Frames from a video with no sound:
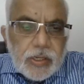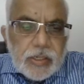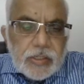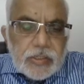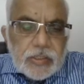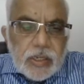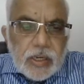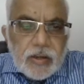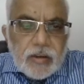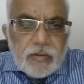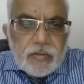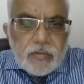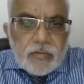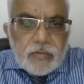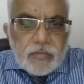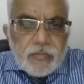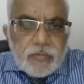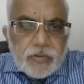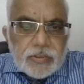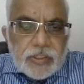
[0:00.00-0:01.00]
is
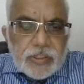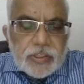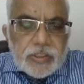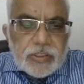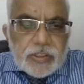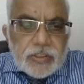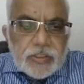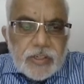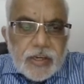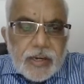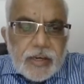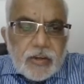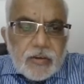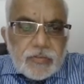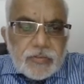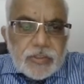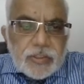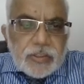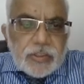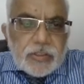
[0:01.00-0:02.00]
for right of
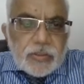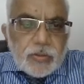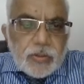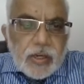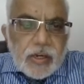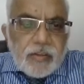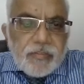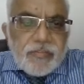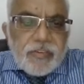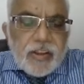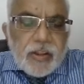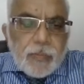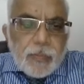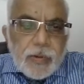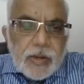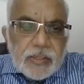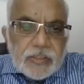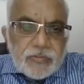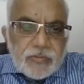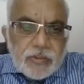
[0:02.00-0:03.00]
citizens to get a fair
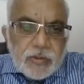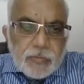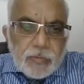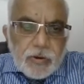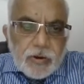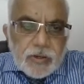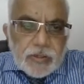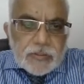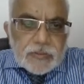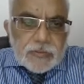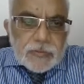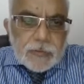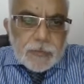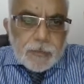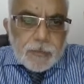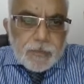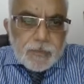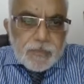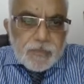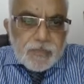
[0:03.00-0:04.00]
price for the products.
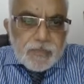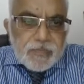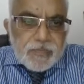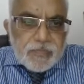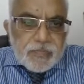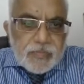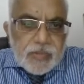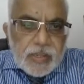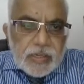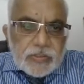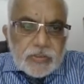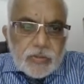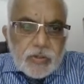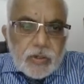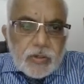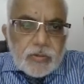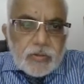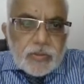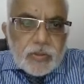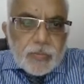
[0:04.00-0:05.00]
That
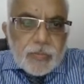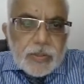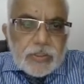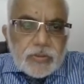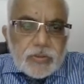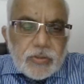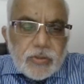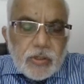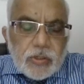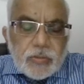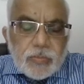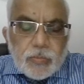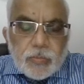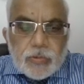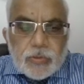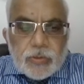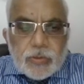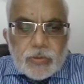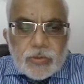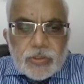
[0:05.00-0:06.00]
somebody should not
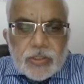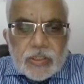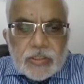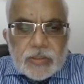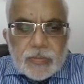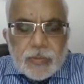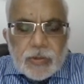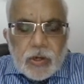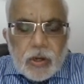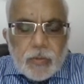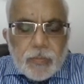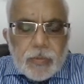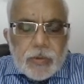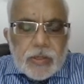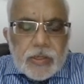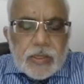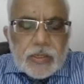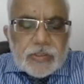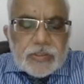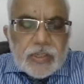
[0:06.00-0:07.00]
use it as a monopoly
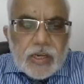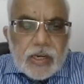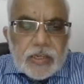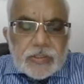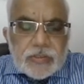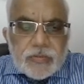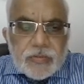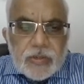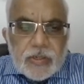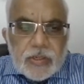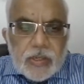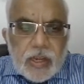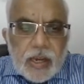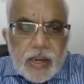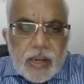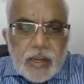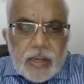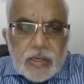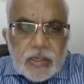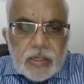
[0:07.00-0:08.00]
and charge very
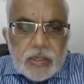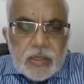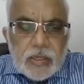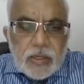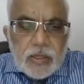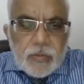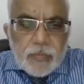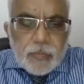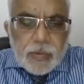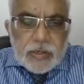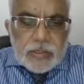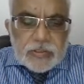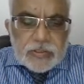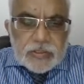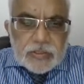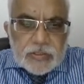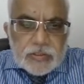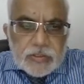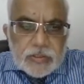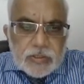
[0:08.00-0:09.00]
high
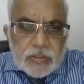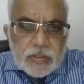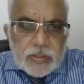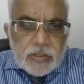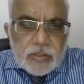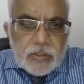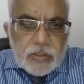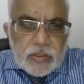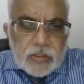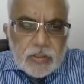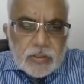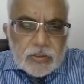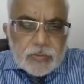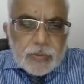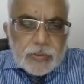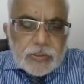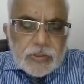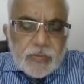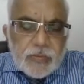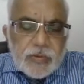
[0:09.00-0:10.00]
prices,
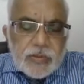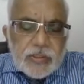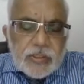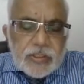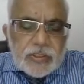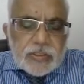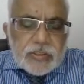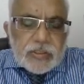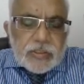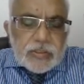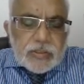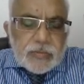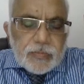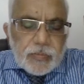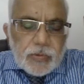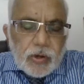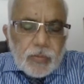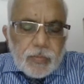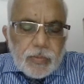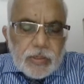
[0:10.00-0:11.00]
especially when these
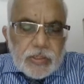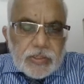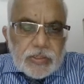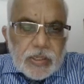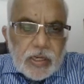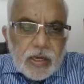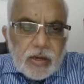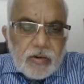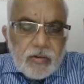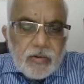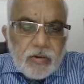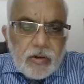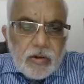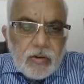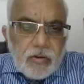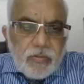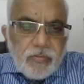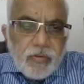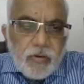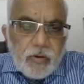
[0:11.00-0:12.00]
monopolies are
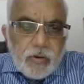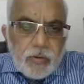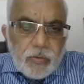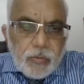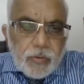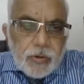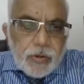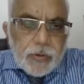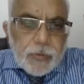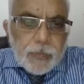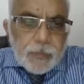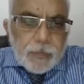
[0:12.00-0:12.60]
foreign owned.